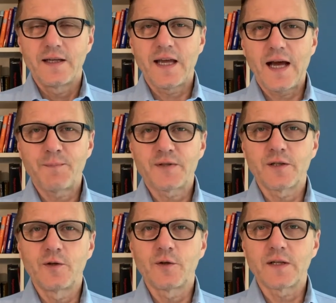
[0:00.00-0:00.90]
He
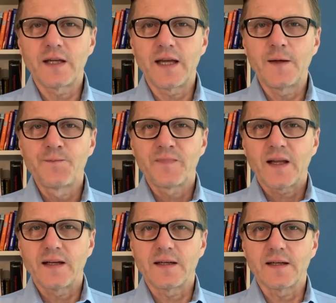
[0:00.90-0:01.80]
absolutely
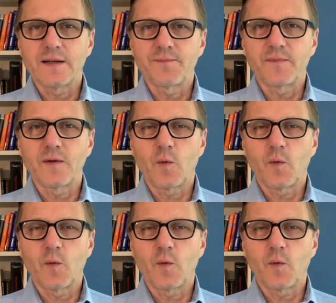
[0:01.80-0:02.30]
um,